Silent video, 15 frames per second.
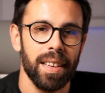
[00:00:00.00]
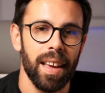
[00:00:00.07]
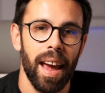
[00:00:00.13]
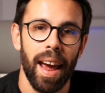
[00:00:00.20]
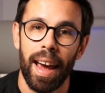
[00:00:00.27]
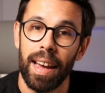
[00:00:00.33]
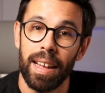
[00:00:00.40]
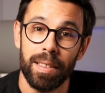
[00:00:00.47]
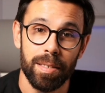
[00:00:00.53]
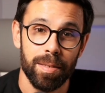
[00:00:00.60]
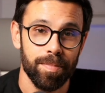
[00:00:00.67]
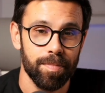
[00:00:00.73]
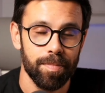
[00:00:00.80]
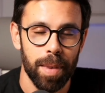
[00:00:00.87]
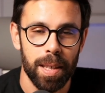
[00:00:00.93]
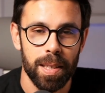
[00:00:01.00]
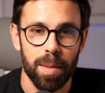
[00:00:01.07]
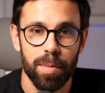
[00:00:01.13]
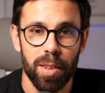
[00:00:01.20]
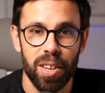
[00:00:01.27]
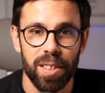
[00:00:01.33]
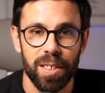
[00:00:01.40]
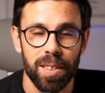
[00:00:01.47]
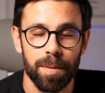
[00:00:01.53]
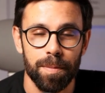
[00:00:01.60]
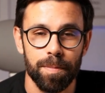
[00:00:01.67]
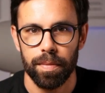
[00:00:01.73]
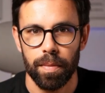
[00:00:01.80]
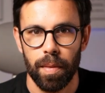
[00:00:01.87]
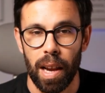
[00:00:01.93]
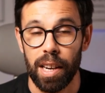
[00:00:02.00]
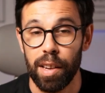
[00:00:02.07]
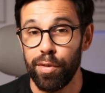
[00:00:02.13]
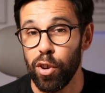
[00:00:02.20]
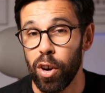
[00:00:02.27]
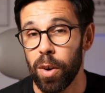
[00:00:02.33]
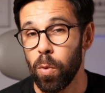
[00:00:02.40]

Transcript: and make some noise. And if you are